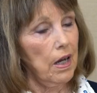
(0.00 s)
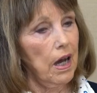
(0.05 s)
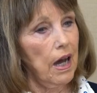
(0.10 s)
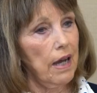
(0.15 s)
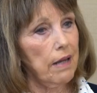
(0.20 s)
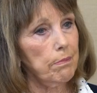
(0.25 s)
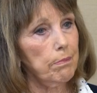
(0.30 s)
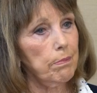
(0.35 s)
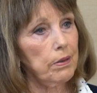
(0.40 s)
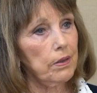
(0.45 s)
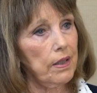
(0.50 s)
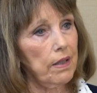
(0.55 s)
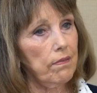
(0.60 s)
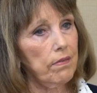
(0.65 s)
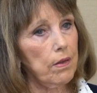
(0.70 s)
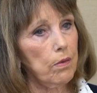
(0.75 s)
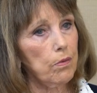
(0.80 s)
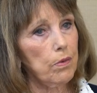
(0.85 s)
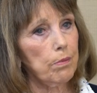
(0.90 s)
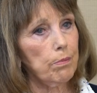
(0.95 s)
I believe
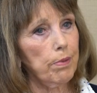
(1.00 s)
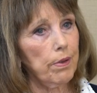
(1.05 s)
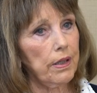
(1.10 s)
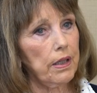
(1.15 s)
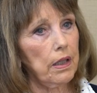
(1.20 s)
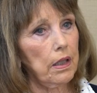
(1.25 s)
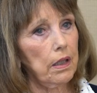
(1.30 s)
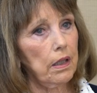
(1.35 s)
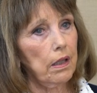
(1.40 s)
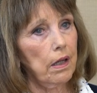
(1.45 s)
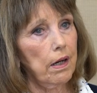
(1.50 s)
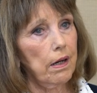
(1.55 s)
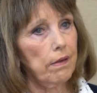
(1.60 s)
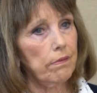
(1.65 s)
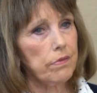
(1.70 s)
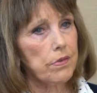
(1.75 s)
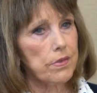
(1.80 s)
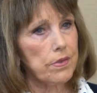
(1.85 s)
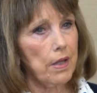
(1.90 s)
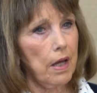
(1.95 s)
that we're bringing
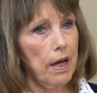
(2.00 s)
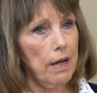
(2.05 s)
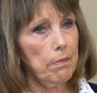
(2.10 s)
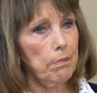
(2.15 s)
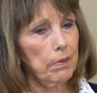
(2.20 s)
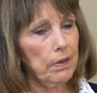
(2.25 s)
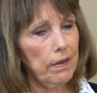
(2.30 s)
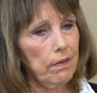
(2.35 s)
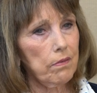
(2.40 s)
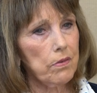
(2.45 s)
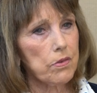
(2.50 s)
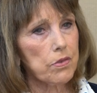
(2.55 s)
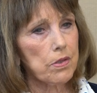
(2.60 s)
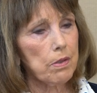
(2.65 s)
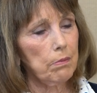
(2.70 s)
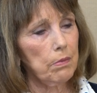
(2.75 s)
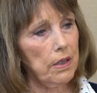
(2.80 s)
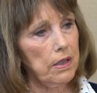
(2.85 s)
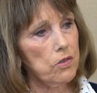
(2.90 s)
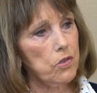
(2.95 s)
up, I believe there's
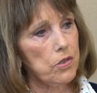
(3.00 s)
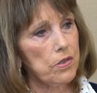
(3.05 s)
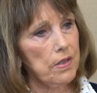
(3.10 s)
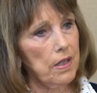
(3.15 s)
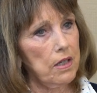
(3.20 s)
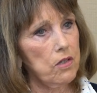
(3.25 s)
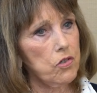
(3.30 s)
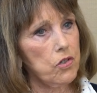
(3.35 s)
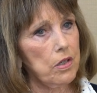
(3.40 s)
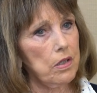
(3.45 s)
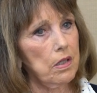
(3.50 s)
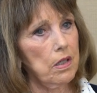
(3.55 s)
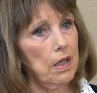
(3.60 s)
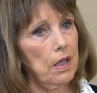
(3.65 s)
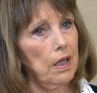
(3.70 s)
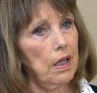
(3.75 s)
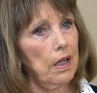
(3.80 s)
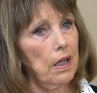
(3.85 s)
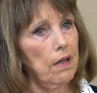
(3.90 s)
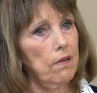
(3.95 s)
some legislation,
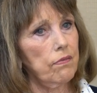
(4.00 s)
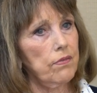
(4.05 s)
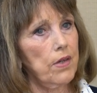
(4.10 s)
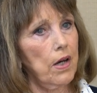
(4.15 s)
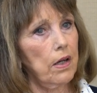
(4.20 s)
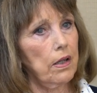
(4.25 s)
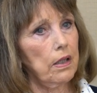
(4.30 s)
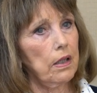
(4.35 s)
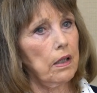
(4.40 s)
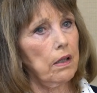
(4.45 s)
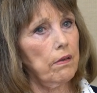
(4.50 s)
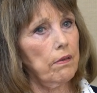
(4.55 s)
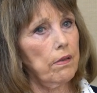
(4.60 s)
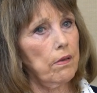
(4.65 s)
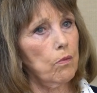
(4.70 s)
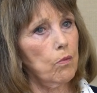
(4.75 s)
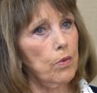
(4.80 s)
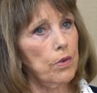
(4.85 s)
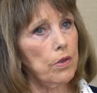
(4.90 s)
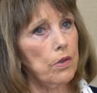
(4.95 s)
if not in
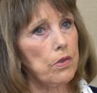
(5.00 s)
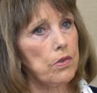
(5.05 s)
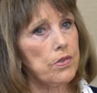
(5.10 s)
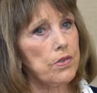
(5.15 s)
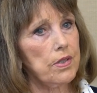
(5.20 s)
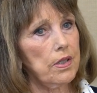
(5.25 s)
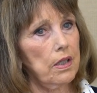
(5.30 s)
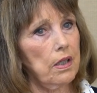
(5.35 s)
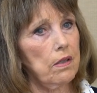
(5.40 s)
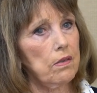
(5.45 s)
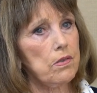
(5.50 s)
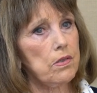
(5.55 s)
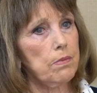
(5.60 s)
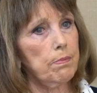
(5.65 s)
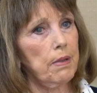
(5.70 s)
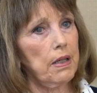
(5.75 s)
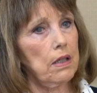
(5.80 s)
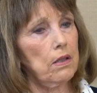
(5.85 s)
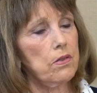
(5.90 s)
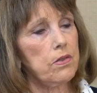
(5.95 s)
the works, it's
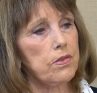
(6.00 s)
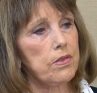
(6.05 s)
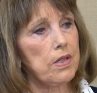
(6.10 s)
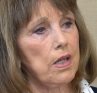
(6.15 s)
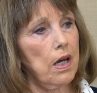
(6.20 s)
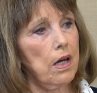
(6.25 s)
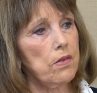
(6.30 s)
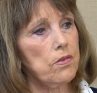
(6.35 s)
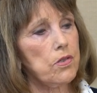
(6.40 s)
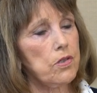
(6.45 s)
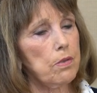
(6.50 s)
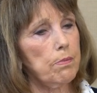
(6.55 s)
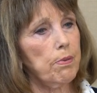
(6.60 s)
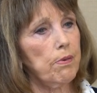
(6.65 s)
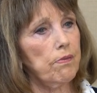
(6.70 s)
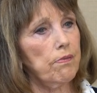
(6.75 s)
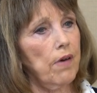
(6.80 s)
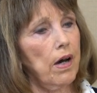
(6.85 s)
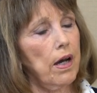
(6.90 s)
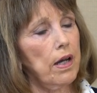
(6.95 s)
being discussed to
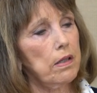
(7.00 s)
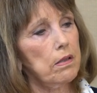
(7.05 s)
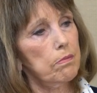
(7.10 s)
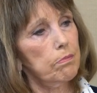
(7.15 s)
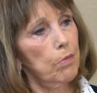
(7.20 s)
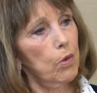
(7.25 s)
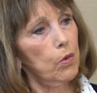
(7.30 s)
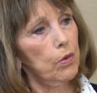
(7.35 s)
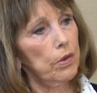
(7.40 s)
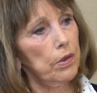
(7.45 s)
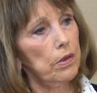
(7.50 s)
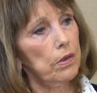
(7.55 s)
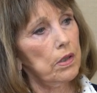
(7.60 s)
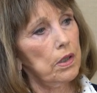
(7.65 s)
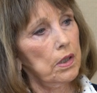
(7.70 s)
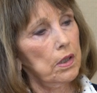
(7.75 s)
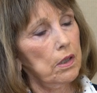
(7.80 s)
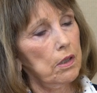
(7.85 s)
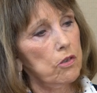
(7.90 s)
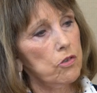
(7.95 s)
provide more
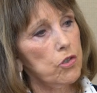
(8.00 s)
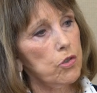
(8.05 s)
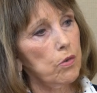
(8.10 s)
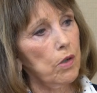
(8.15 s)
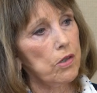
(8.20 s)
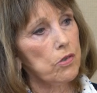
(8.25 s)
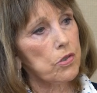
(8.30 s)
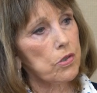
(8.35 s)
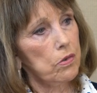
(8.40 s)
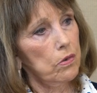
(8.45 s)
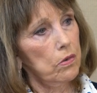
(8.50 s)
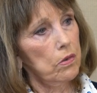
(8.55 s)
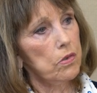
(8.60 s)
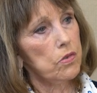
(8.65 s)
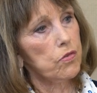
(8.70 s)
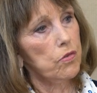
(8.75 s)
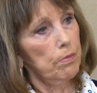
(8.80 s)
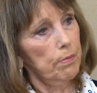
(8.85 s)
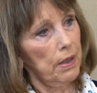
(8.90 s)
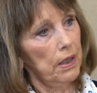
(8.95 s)
to our
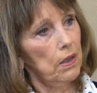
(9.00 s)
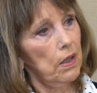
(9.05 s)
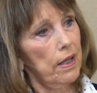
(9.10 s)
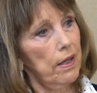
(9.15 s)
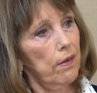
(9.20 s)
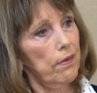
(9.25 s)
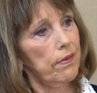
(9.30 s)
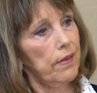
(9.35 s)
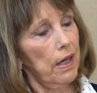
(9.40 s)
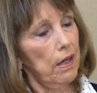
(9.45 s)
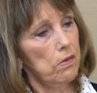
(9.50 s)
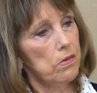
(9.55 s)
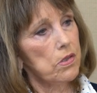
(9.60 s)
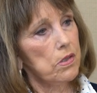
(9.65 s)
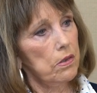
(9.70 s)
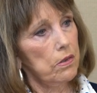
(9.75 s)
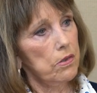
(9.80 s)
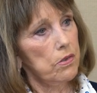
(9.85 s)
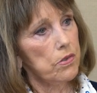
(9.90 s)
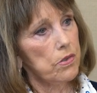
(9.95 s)
schools for mental health
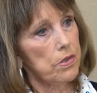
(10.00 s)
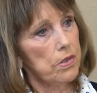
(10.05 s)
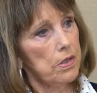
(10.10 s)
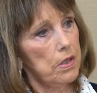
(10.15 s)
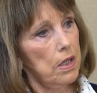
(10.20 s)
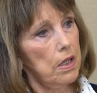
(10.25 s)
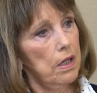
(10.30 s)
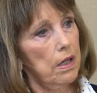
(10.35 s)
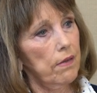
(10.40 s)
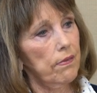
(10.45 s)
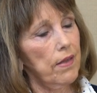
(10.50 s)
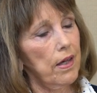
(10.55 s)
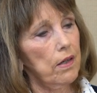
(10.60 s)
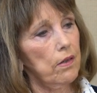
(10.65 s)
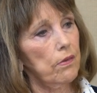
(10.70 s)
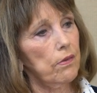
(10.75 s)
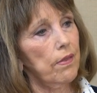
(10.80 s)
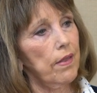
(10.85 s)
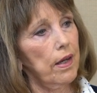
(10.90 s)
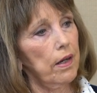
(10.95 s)
counselors
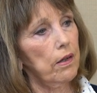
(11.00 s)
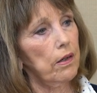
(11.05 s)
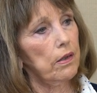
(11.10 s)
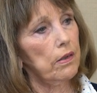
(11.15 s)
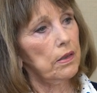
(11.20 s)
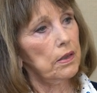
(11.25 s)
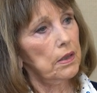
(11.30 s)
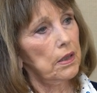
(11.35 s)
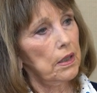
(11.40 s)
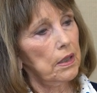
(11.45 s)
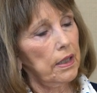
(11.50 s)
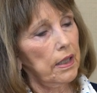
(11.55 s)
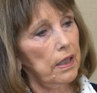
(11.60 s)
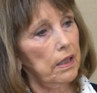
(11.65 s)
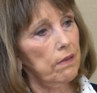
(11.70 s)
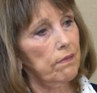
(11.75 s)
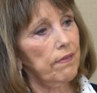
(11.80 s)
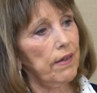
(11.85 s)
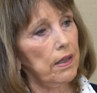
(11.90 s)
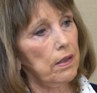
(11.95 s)
that are there
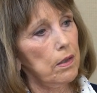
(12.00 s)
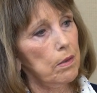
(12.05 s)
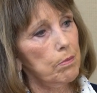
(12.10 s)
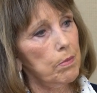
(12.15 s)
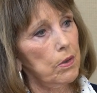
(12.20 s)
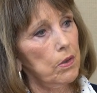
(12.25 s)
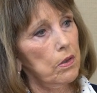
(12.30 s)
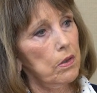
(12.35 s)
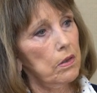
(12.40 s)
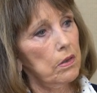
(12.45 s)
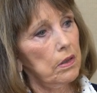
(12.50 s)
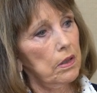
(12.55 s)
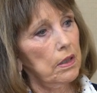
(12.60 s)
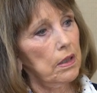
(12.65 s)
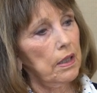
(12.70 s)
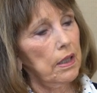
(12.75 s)
and available.